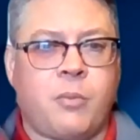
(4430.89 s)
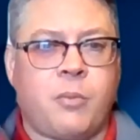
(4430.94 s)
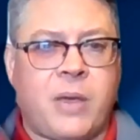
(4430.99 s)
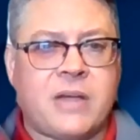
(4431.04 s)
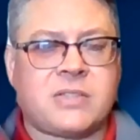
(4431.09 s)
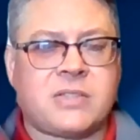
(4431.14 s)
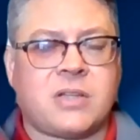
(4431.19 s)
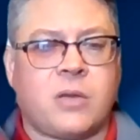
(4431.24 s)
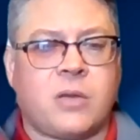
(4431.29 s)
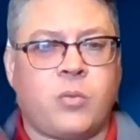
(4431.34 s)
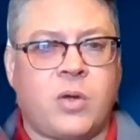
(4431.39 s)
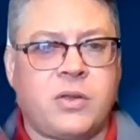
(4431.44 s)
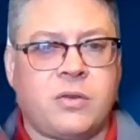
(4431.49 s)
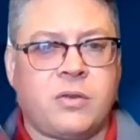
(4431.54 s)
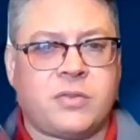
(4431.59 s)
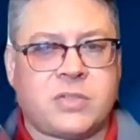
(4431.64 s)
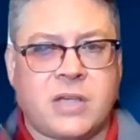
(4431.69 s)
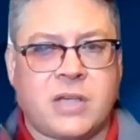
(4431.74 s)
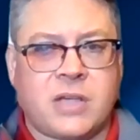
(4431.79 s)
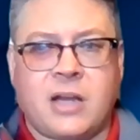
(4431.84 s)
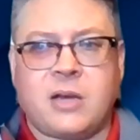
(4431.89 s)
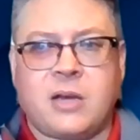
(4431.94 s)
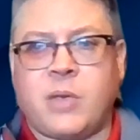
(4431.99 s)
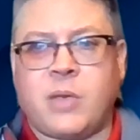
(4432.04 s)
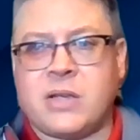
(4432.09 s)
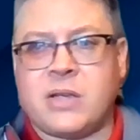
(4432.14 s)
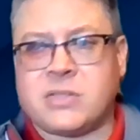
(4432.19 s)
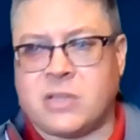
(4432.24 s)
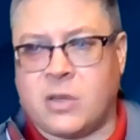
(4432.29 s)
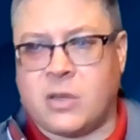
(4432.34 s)
based on what you've said and
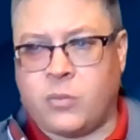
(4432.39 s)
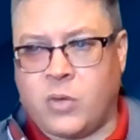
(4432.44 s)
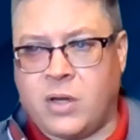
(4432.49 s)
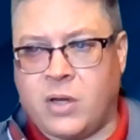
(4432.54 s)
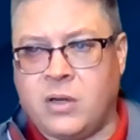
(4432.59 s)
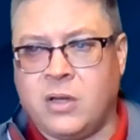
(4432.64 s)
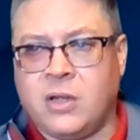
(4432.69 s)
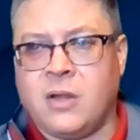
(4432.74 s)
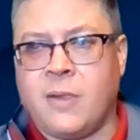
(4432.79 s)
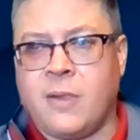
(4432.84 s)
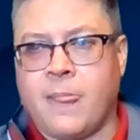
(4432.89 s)
based on what